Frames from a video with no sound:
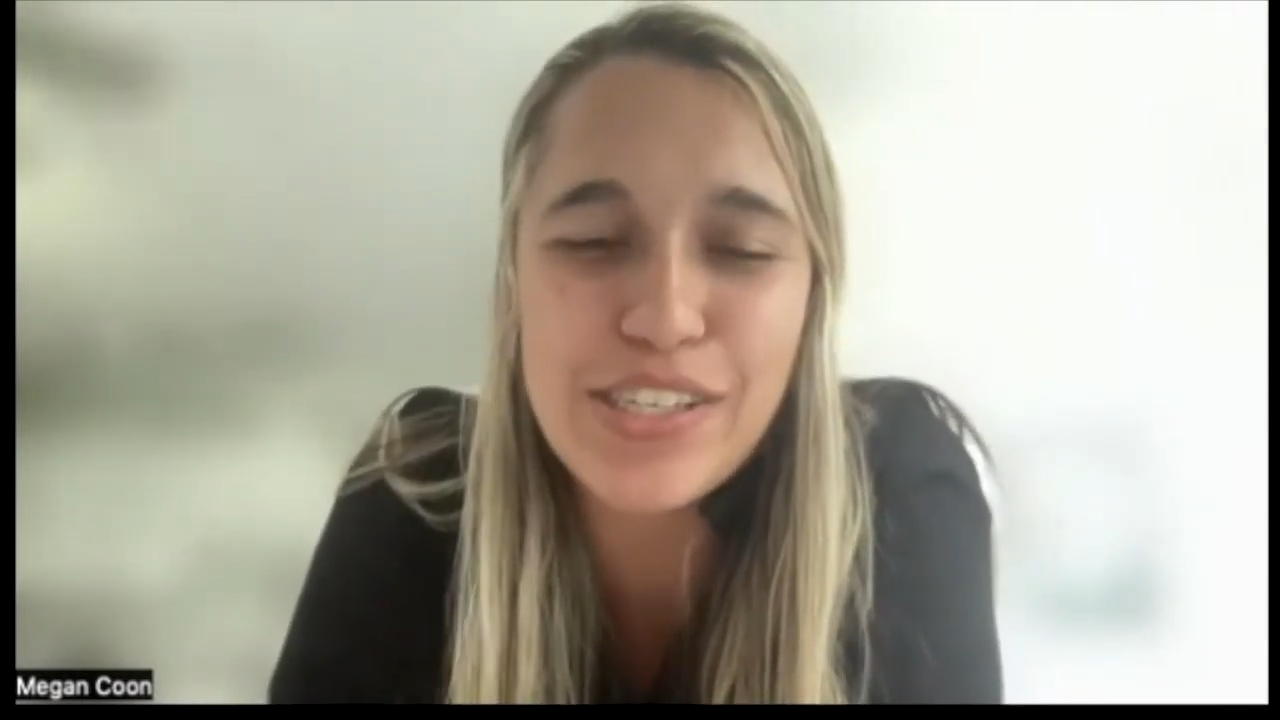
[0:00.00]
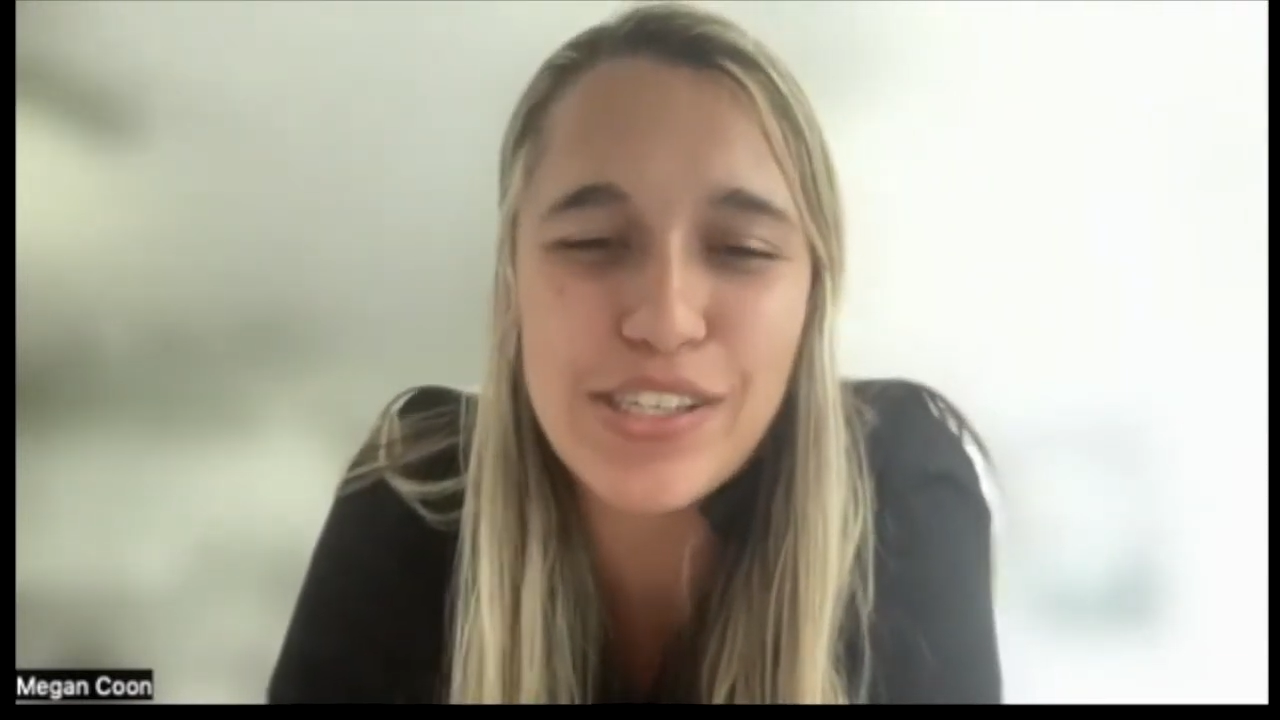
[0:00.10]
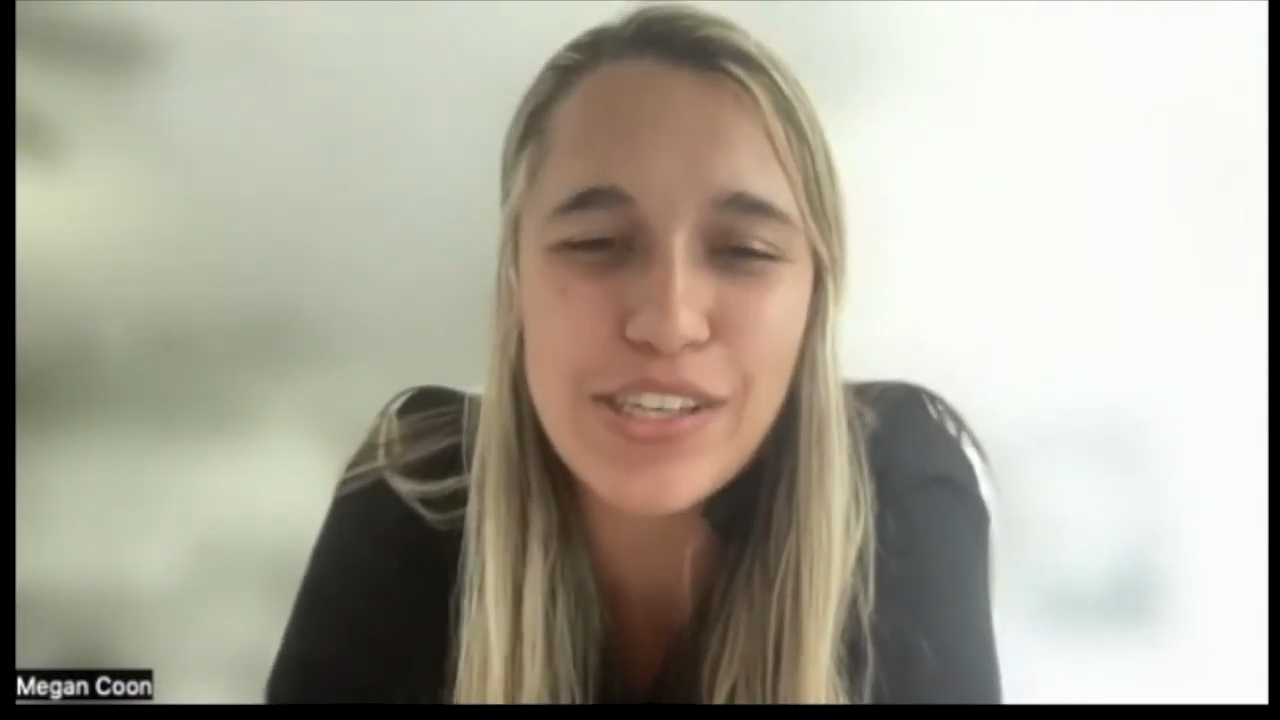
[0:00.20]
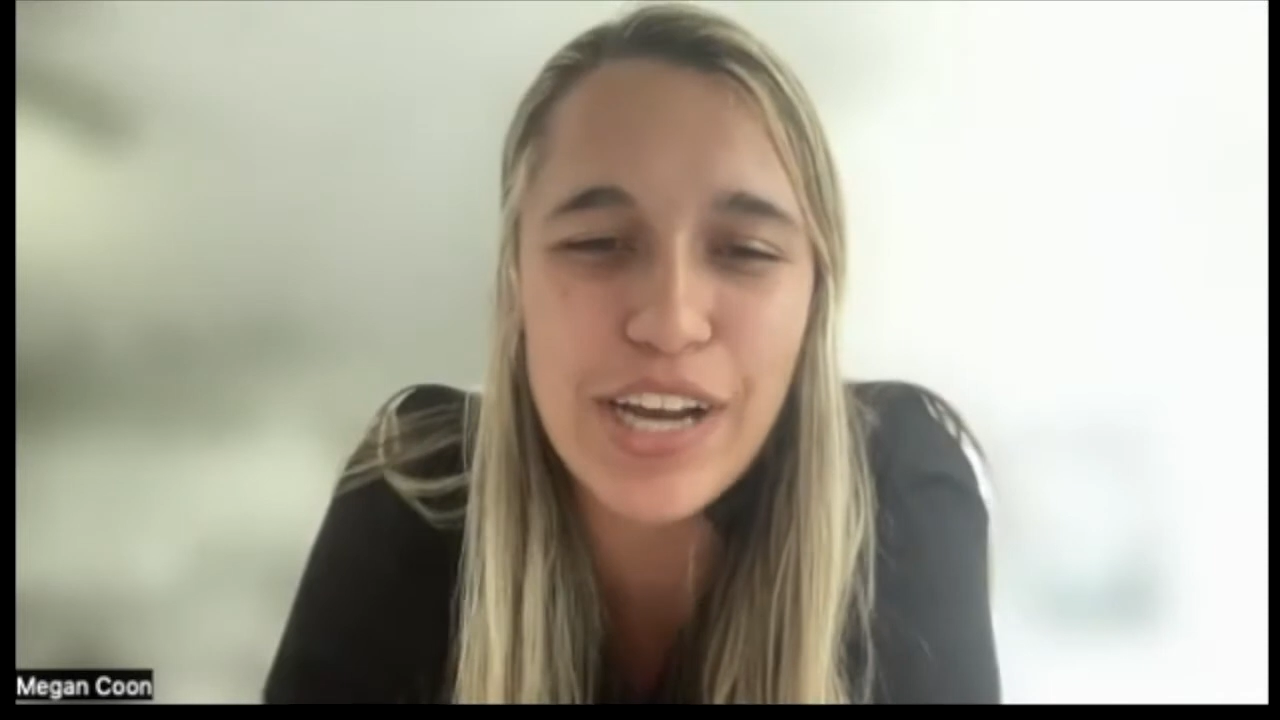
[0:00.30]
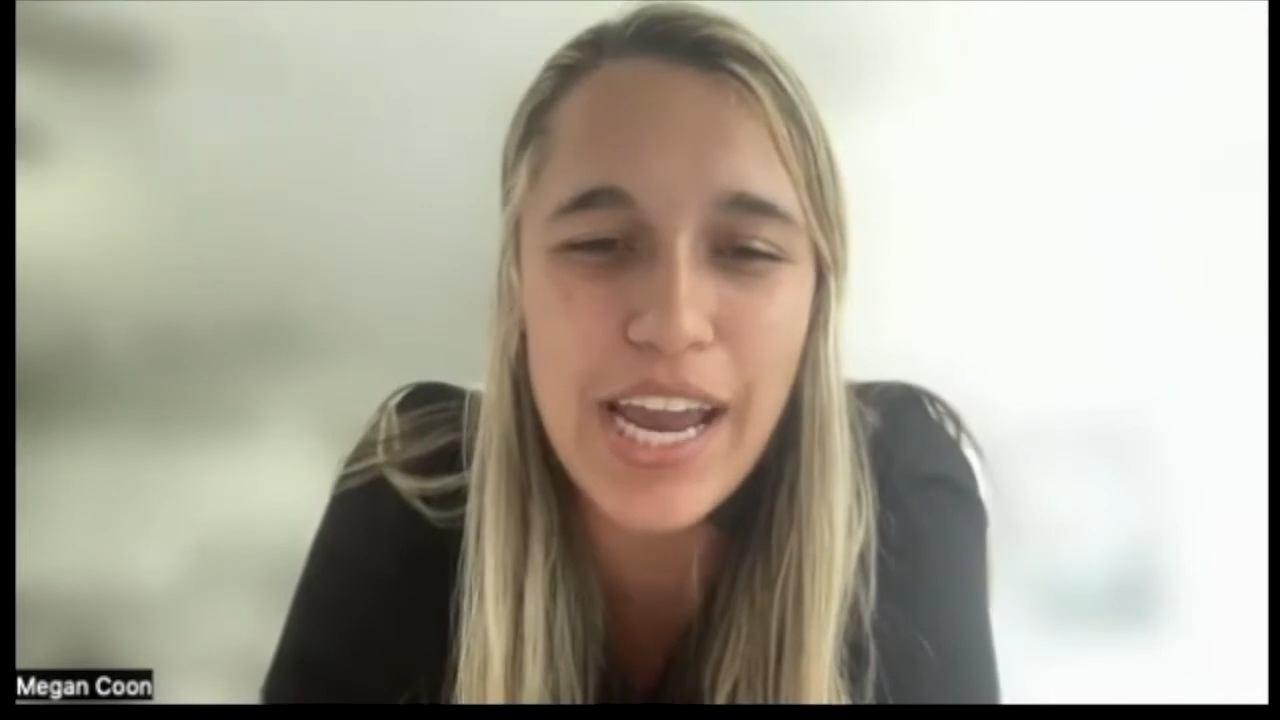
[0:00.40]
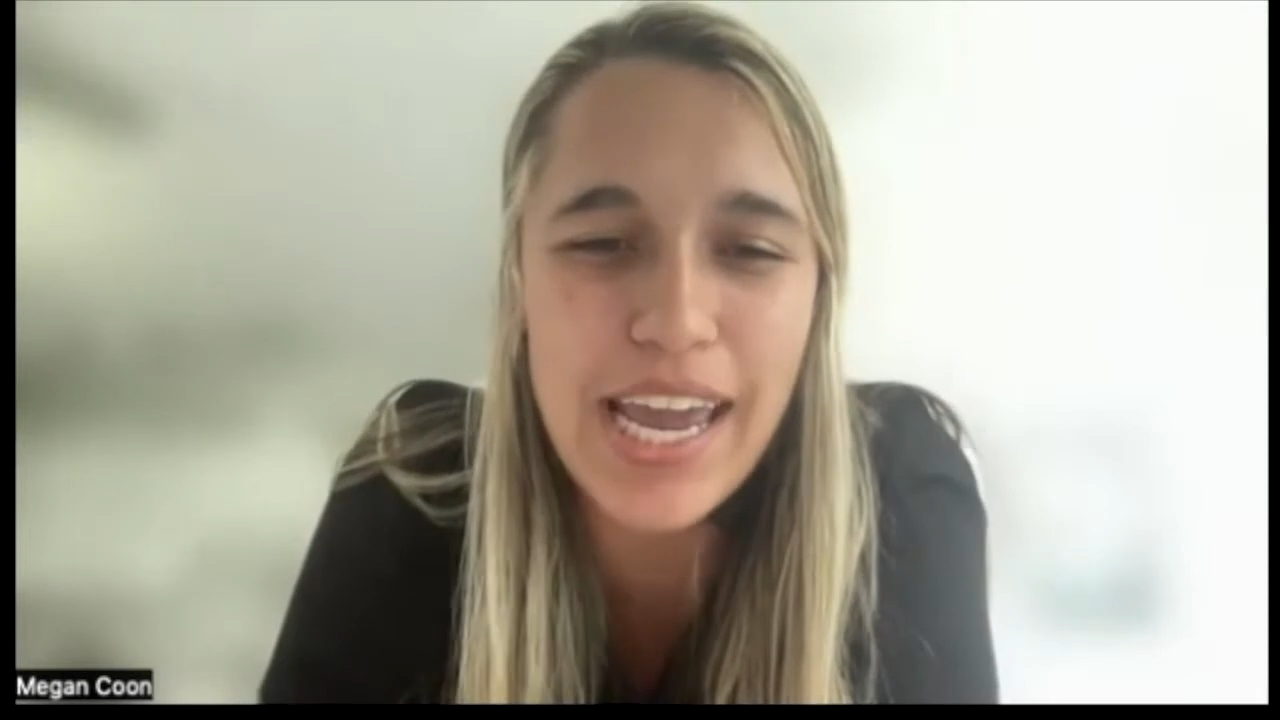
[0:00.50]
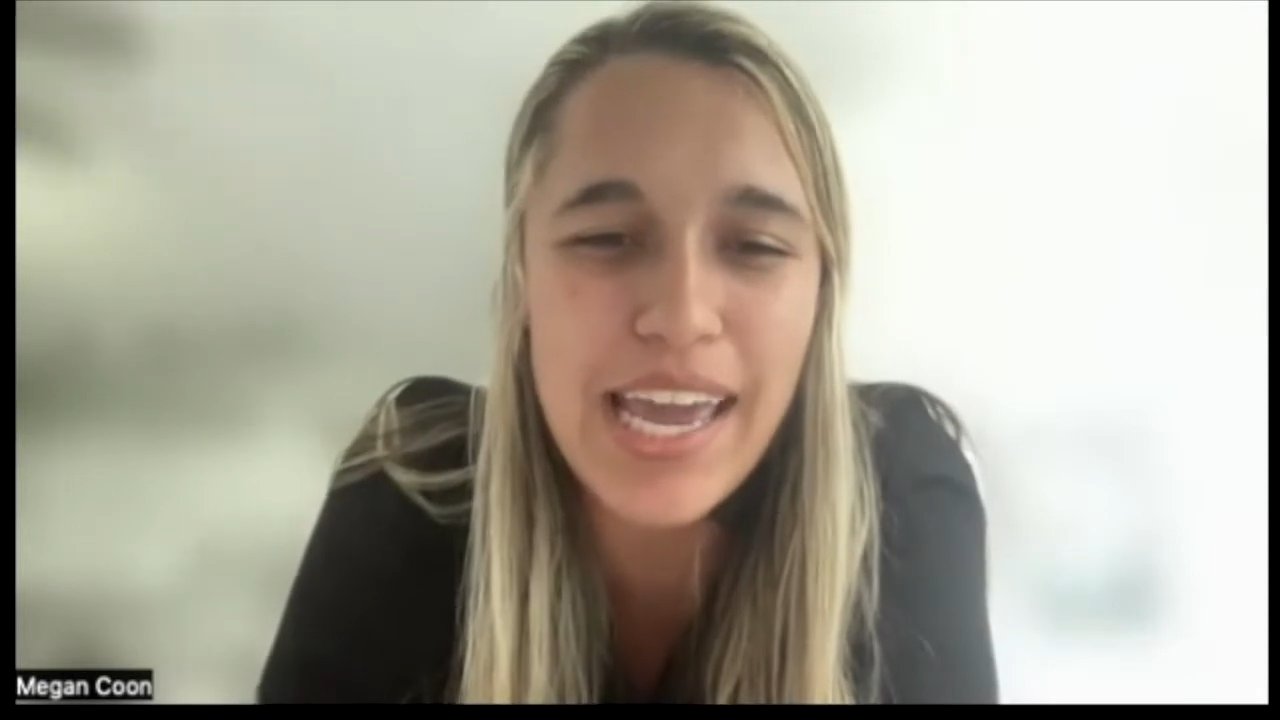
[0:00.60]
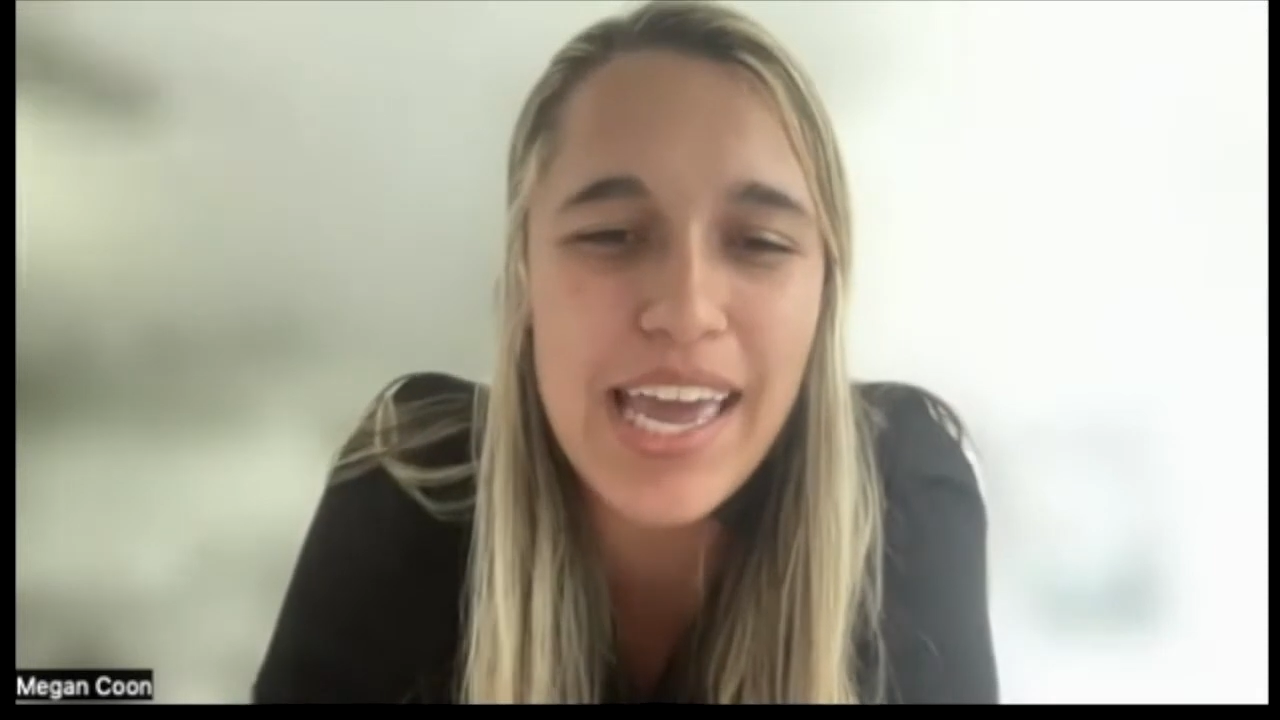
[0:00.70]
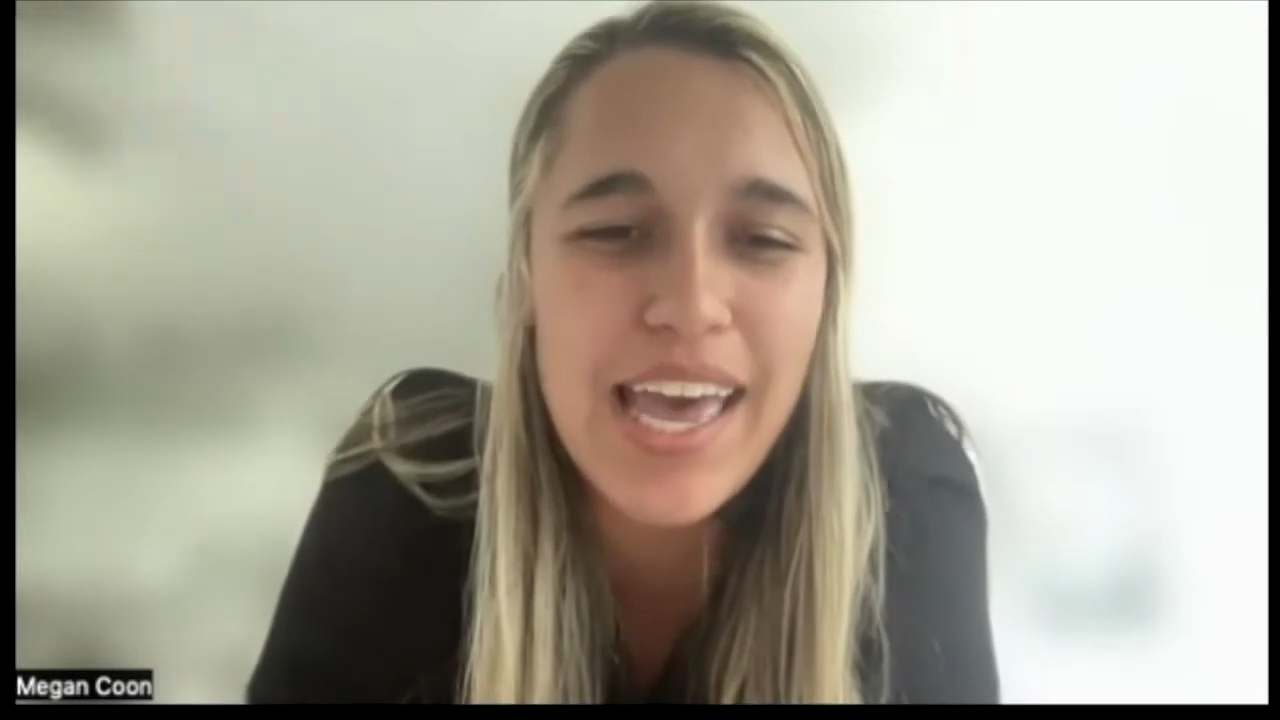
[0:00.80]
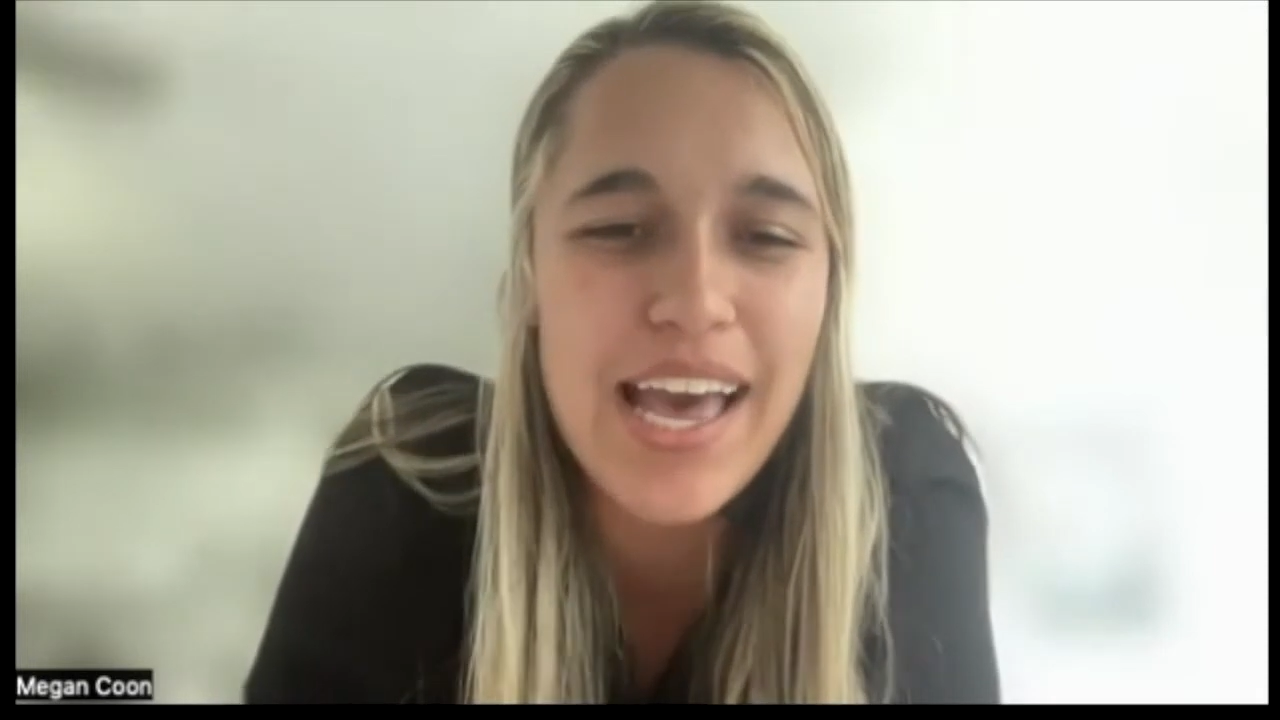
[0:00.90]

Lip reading: she's great.